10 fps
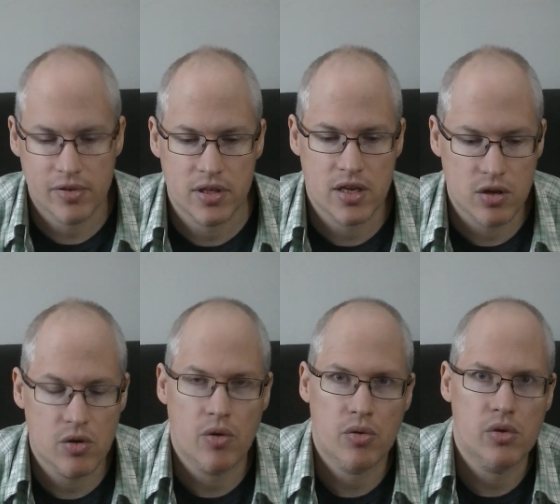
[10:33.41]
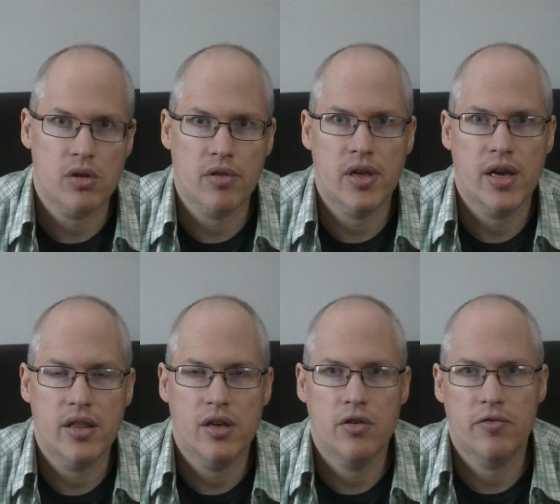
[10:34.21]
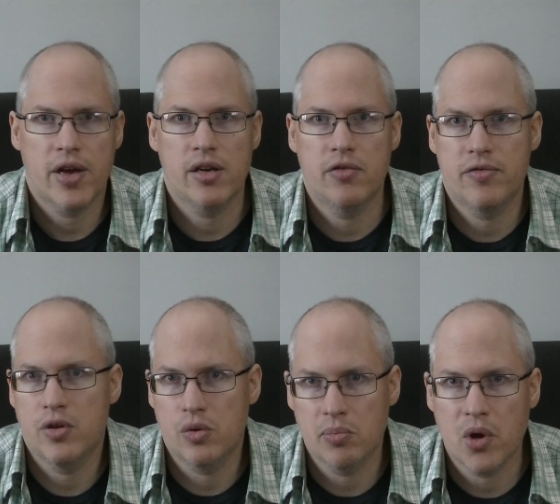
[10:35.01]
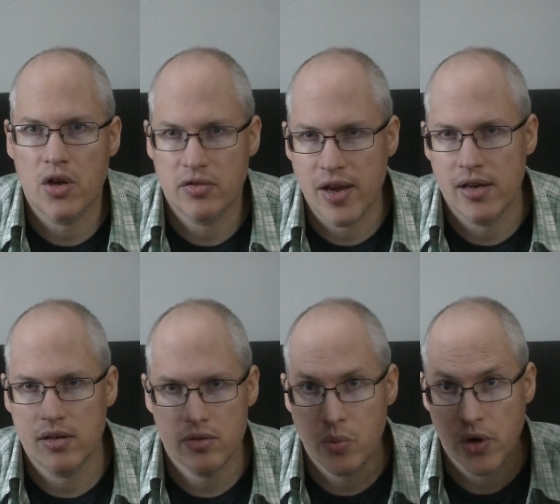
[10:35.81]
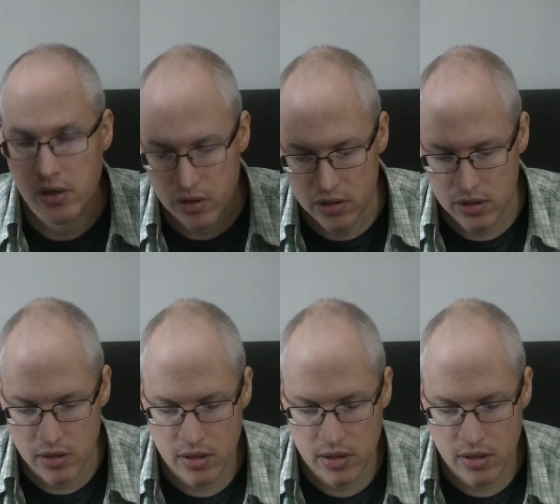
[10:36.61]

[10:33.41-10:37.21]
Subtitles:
It's like you go through a little thing and then you do a boss fight. It's spoiler, it's the